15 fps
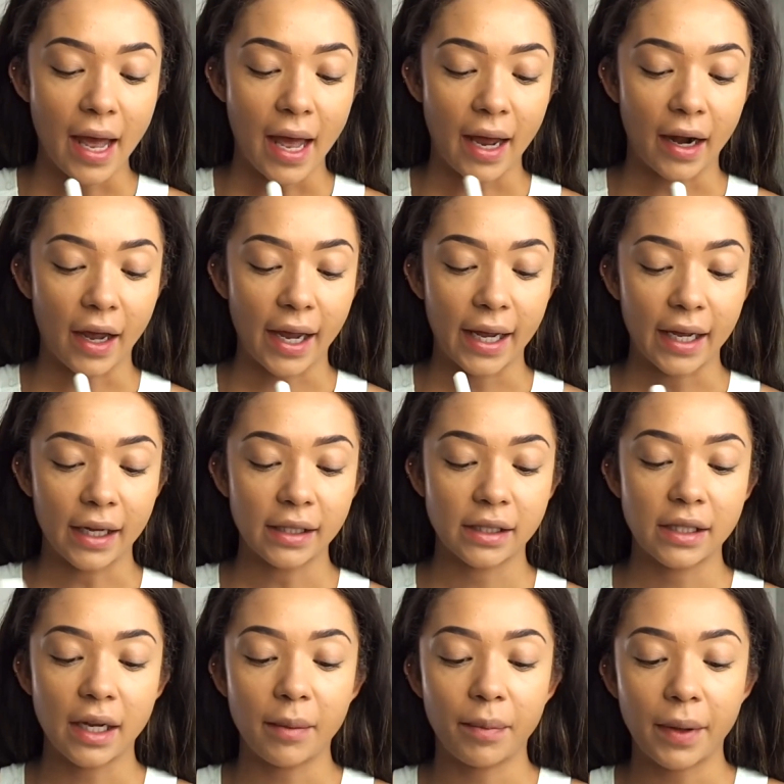And I
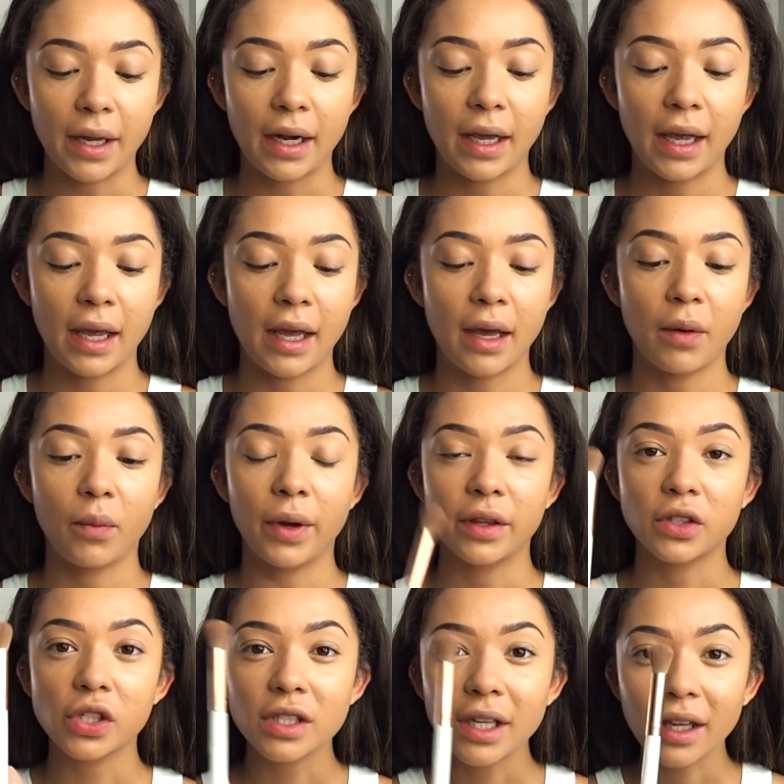dip in here with
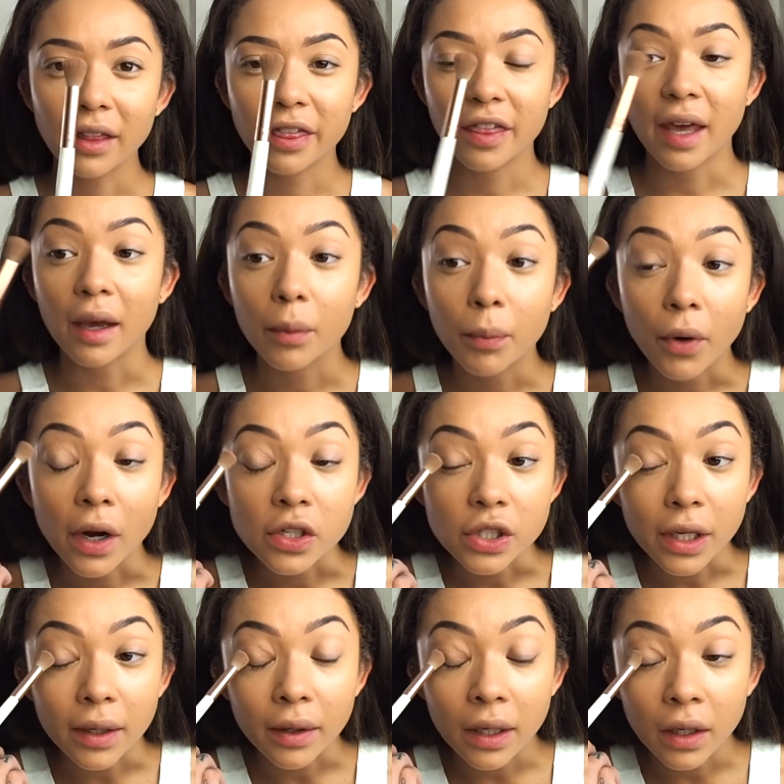just like a thick brush,
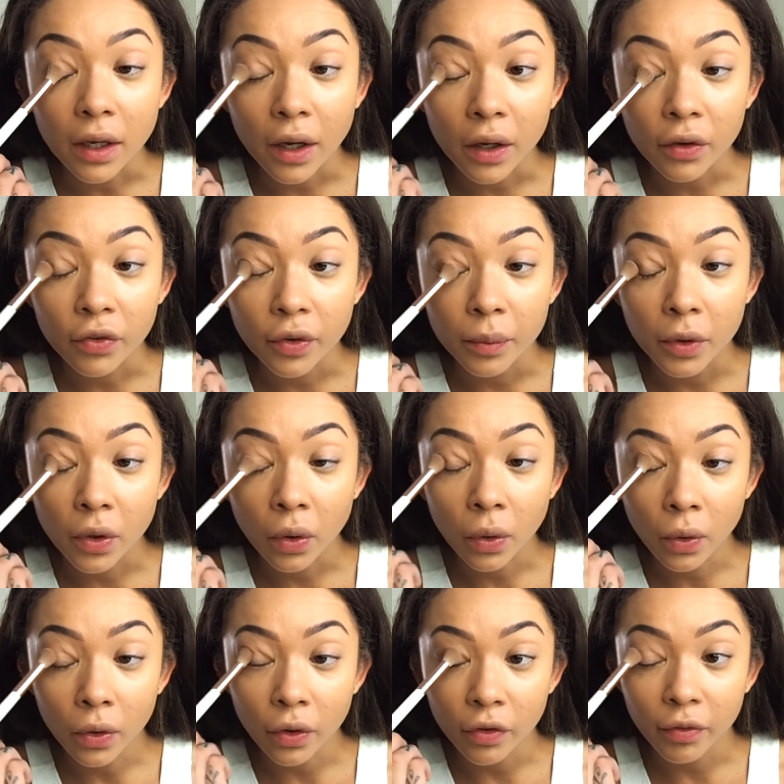and I'm going to go from the
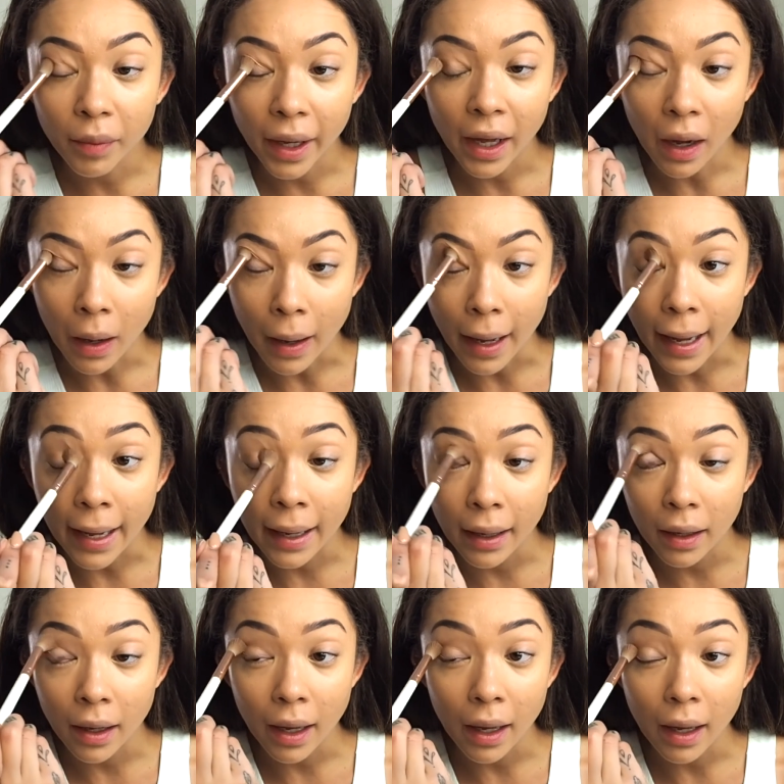corner of my eye
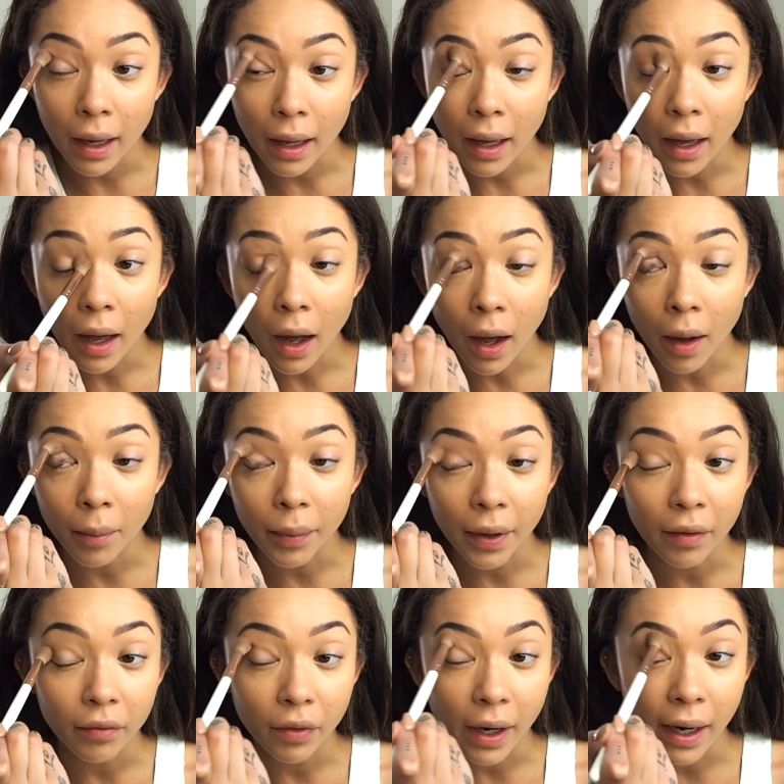up
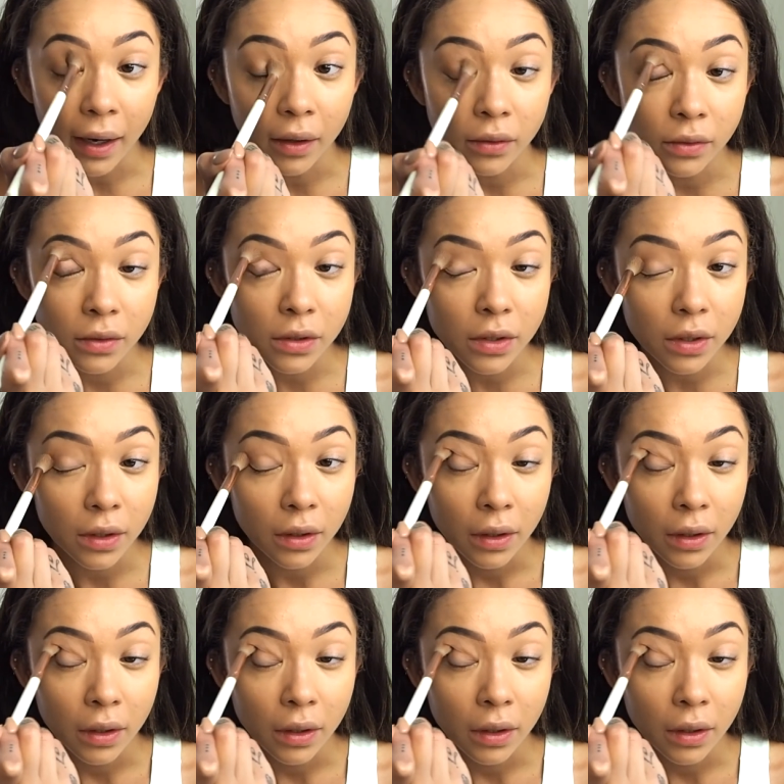and round.